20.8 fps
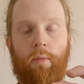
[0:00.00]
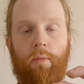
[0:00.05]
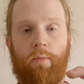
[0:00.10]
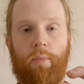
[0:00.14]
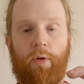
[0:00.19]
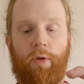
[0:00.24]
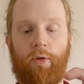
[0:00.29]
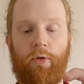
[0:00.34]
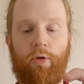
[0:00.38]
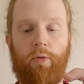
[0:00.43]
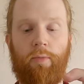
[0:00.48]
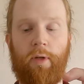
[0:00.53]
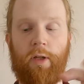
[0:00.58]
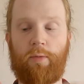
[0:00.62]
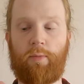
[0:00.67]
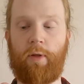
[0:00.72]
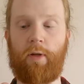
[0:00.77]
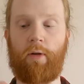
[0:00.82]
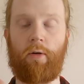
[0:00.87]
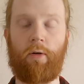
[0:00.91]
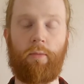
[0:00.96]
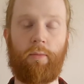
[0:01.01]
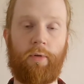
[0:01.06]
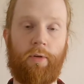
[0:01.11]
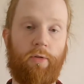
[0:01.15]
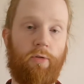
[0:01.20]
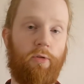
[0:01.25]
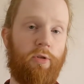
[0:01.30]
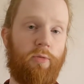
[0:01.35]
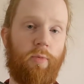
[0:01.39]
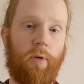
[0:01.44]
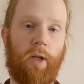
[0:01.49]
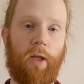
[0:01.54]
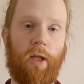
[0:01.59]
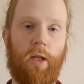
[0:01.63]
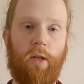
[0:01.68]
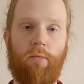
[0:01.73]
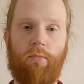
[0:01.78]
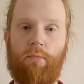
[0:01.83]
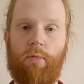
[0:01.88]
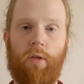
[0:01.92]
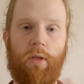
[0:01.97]
put the new base plate on, put the new spring
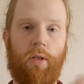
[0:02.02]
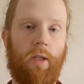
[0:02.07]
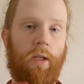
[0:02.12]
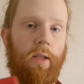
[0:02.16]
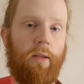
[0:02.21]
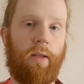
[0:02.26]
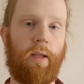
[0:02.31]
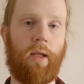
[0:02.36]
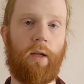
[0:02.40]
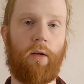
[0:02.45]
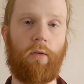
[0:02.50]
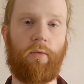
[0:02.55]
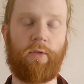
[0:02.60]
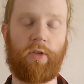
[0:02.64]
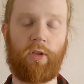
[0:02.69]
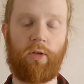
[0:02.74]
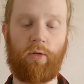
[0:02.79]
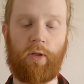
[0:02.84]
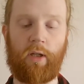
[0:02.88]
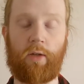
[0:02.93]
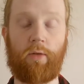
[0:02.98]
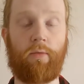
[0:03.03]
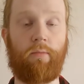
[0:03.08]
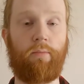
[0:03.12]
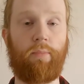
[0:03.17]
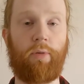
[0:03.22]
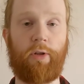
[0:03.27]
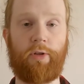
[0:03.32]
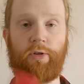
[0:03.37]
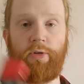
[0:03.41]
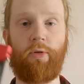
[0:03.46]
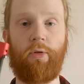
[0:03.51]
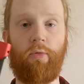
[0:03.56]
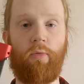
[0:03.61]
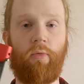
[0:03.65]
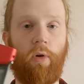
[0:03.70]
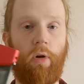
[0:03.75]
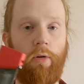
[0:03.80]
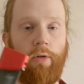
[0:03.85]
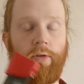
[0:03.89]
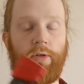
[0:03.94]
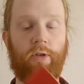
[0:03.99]
in, and then obviously you get +2
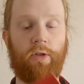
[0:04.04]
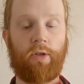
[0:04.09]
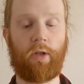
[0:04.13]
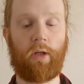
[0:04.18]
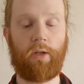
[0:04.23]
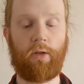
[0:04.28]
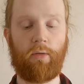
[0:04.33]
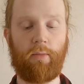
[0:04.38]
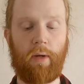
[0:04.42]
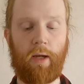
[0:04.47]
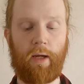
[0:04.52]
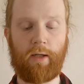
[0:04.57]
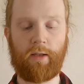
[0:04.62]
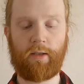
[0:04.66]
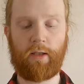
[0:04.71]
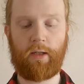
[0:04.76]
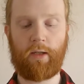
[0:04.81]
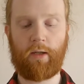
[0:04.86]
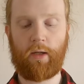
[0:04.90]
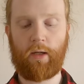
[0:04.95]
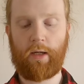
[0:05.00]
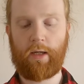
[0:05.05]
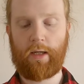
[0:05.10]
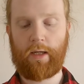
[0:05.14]
rounds in your magazine.